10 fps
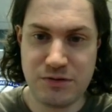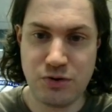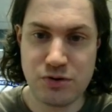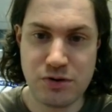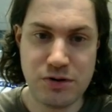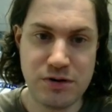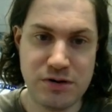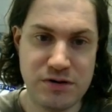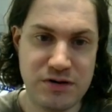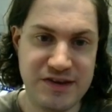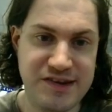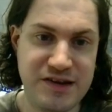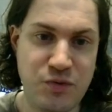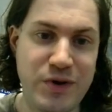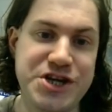or let's
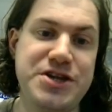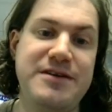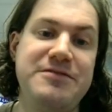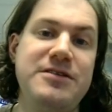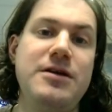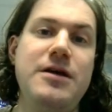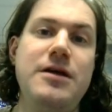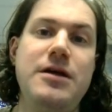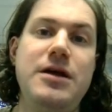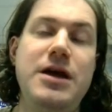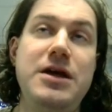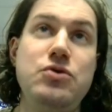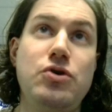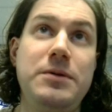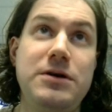say wage theft. In
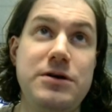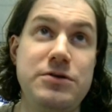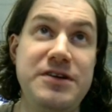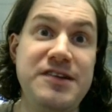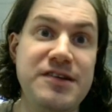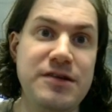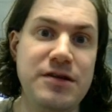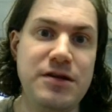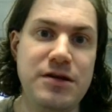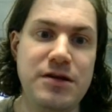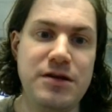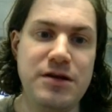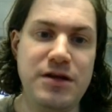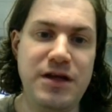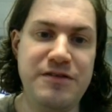normal countries,
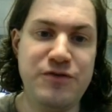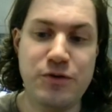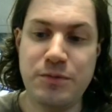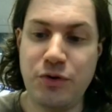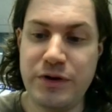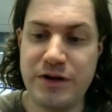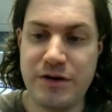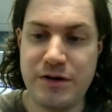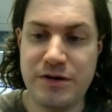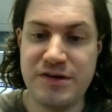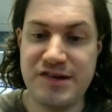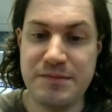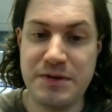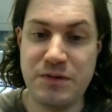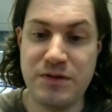if your employer
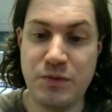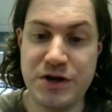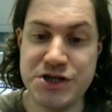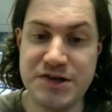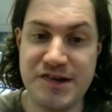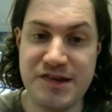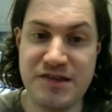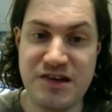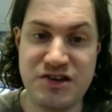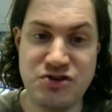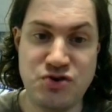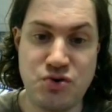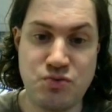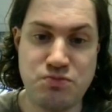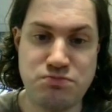doesn't pay you the wages that
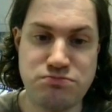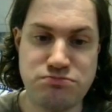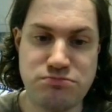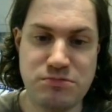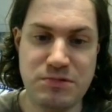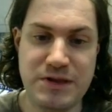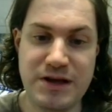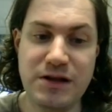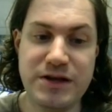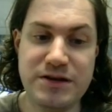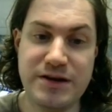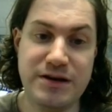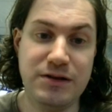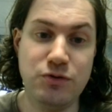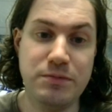you're legally
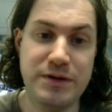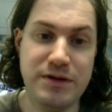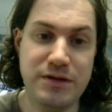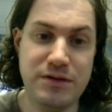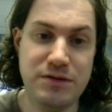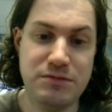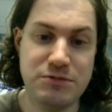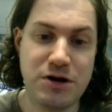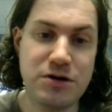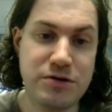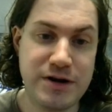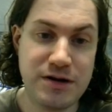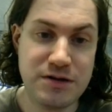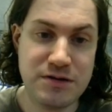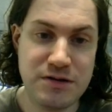entitled to by
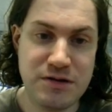contract,